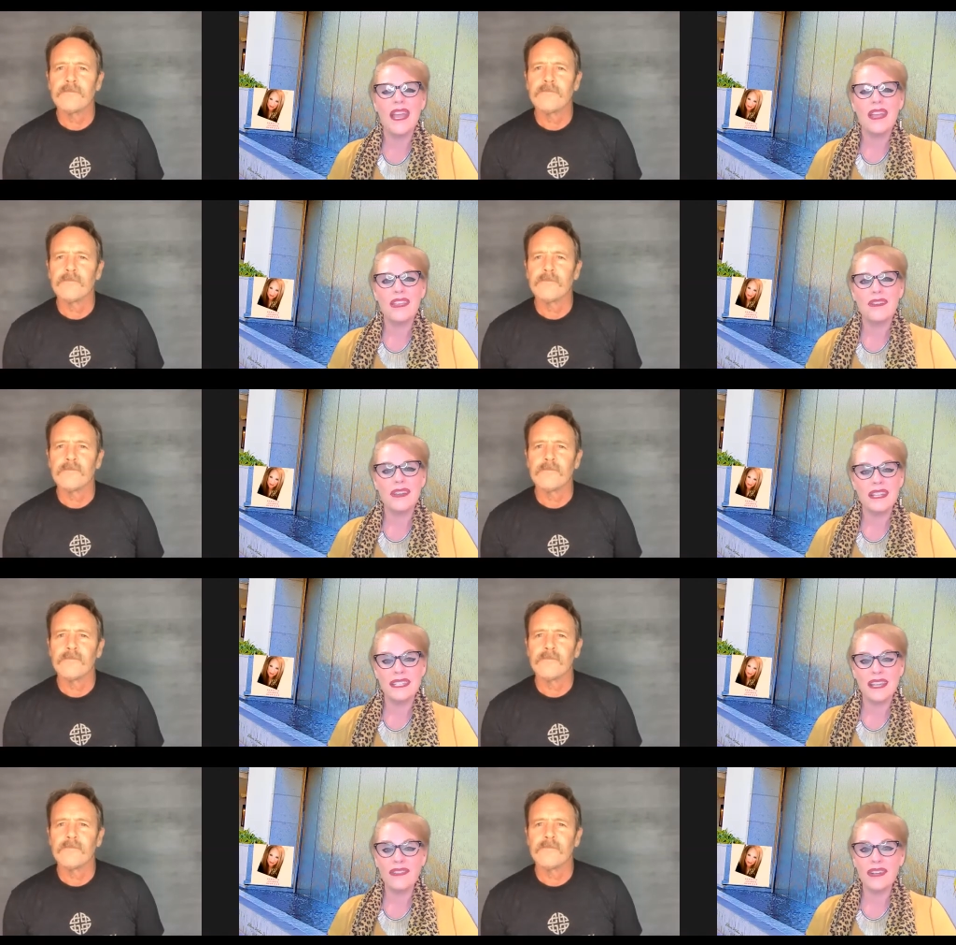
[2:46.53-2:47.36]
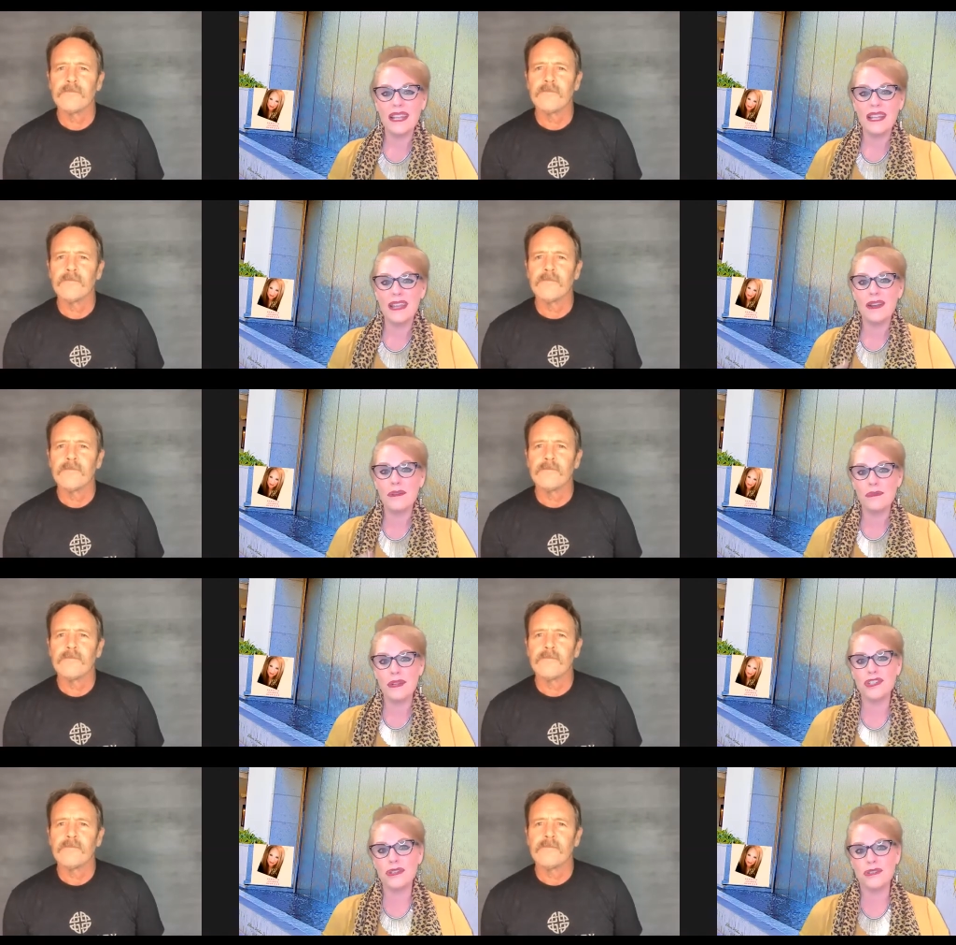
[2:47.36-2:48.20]
Speaker 1: You can definitely
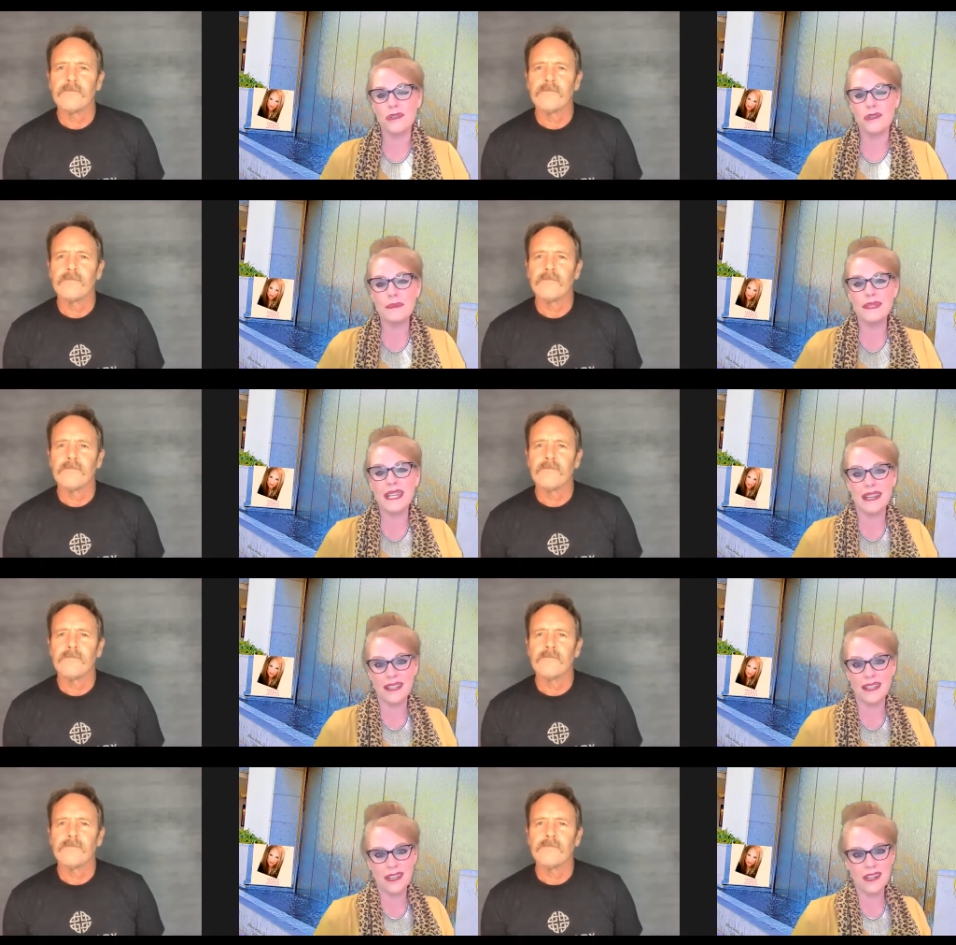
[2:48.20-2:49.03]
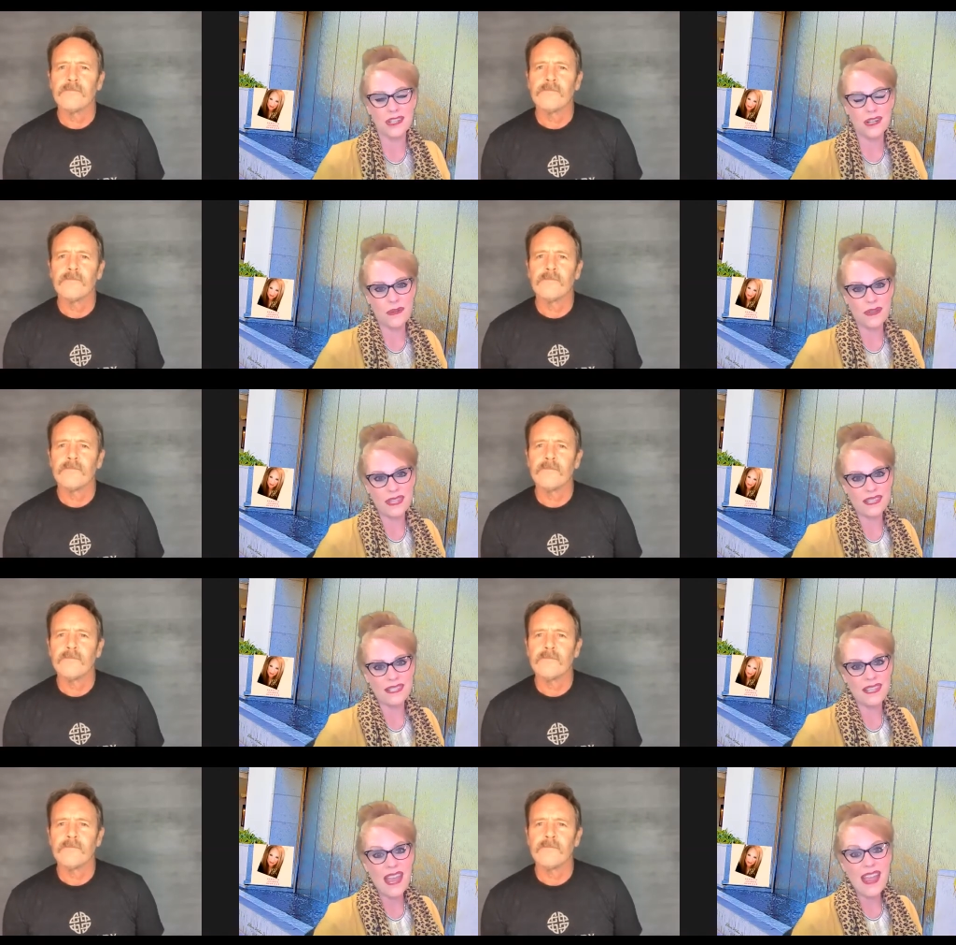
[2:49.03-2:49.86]
reach your dreams, and he's going to share with us